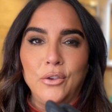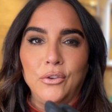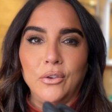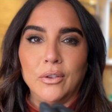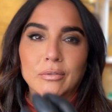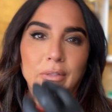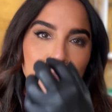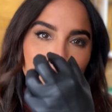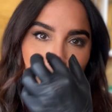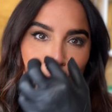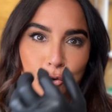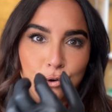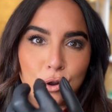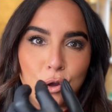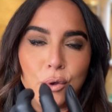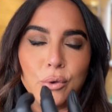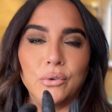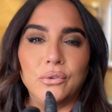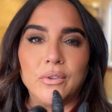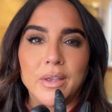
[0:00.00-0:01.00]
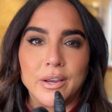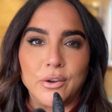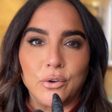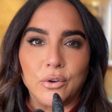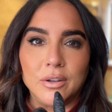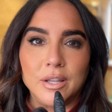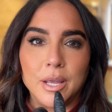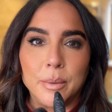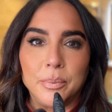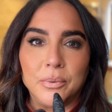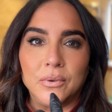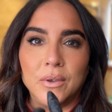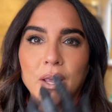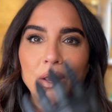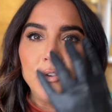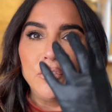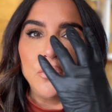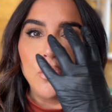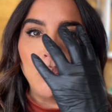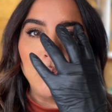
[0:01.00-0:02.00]
like your nose, like your lips.
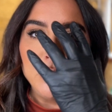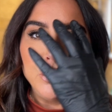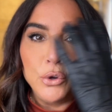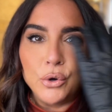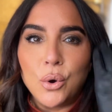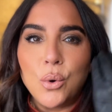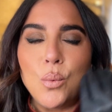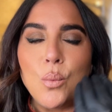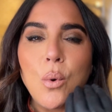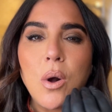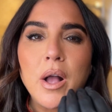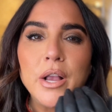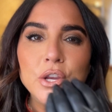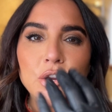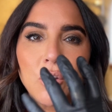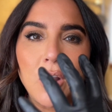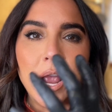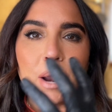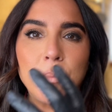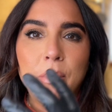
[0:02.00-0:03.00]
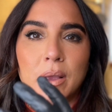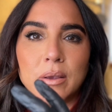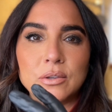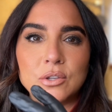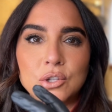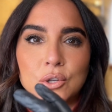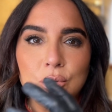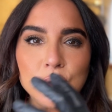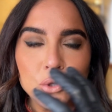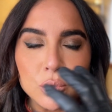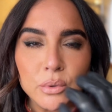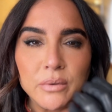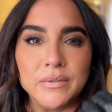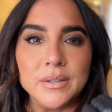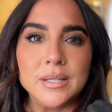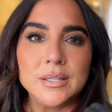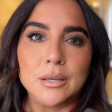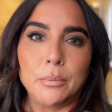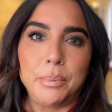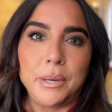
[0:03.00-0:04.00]
So you don't want your eyebrows to sort of
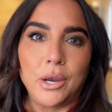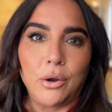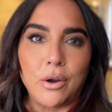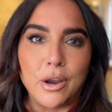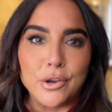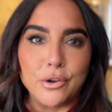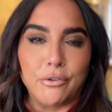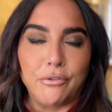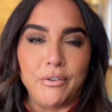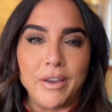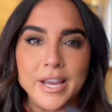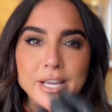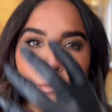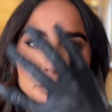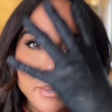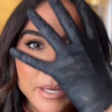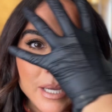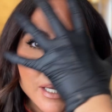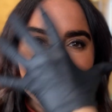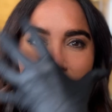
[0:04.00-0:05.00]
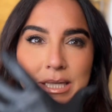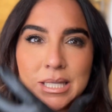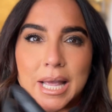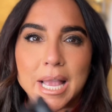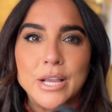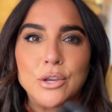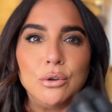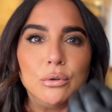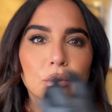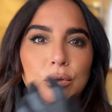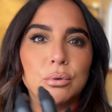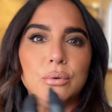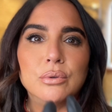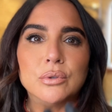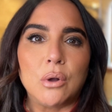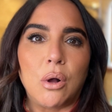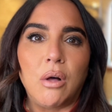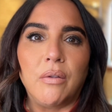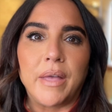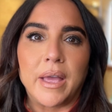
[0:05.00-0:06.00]
disappear on your face, because then you lose
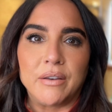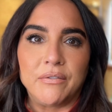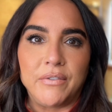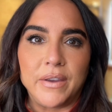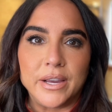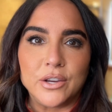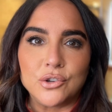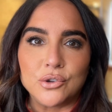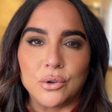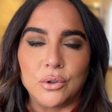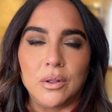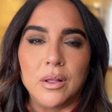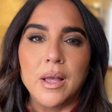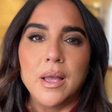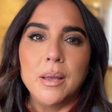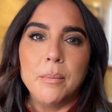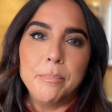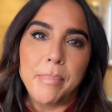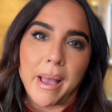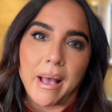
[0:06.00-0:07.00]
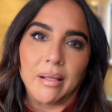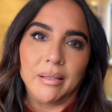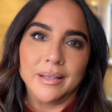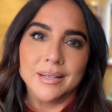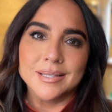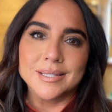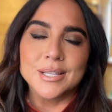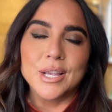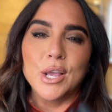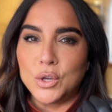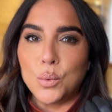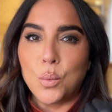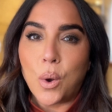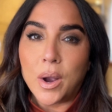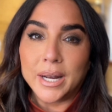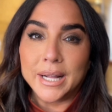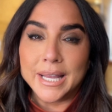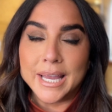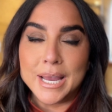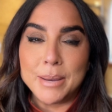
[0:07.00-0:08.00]
all that facial balance. You
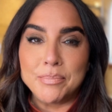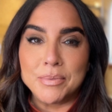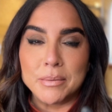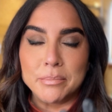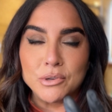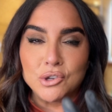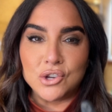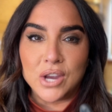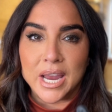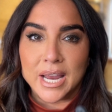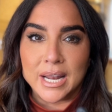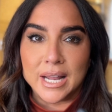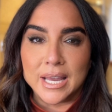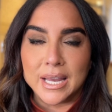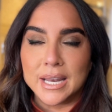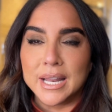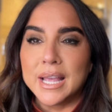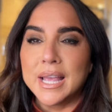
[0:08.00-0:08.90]
want to keep them shaded.